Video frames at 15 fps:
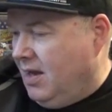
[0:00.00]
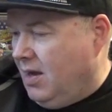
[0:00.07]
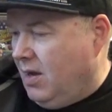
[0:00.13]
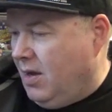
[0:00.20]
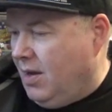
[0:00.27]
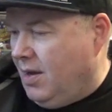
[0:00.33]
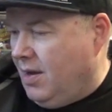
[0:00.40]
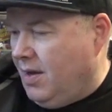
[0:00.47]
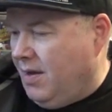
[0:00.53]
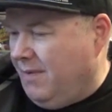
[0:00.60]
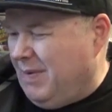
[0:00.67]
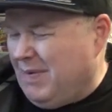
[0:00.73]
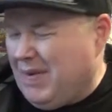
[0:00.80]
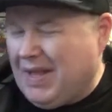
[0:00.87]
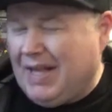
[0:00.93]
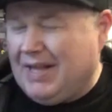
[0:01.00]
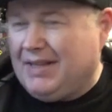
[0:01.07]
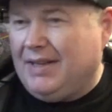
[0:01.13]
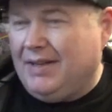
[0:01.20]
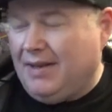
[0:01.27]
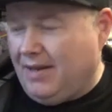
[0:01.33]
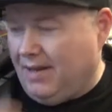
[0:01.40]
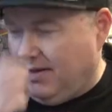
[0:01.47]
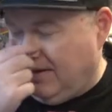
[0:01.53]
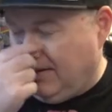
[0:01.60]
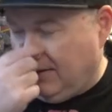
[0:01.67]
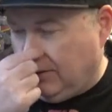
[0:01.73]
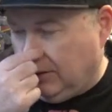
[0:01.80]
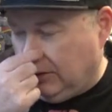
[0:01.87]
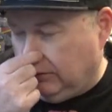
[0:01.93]
I've been collecting
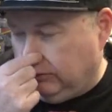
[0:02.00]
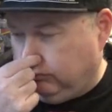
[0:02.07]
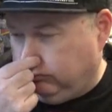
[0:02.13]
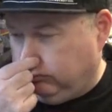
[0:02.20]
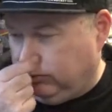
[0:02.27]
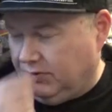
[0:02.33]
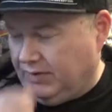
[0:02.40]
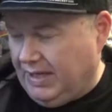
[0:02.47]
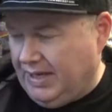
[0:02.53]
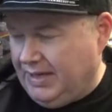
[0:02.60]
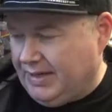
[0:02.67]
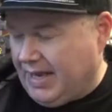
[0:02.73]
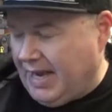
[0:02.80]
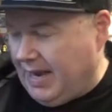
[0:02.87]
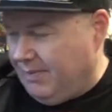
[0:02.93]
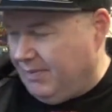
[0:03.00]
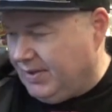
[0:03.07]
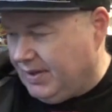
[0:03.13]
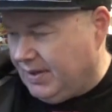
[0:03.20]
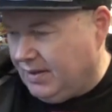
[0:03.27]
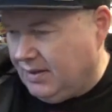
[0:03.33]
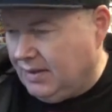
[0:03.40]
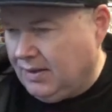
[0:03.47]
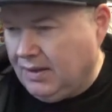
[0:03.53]
these games